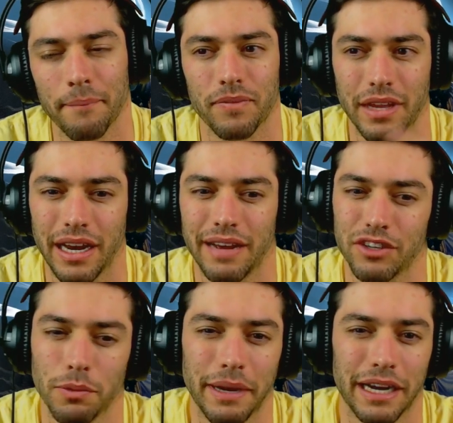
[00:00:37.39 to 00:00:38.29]
and then have to
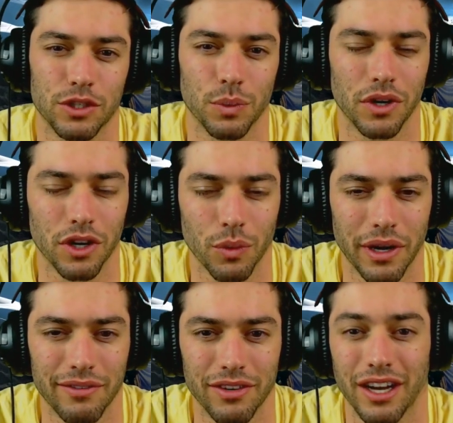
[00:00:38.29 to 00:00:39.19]
go back to work,
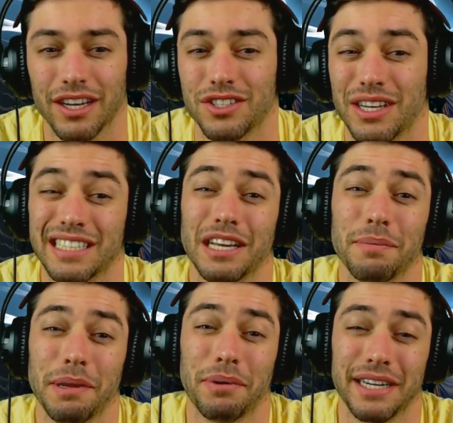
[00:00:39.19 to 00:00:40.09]
whatever not. So that's going to
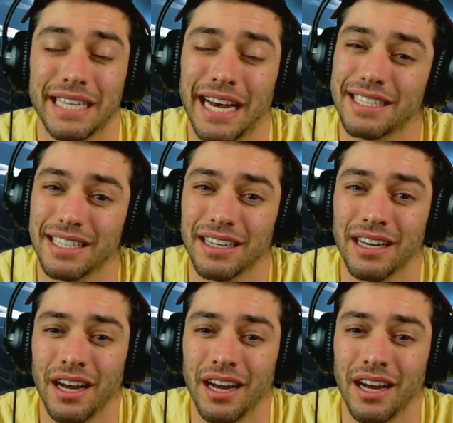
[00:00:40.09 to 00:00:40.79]
be pretty taxing.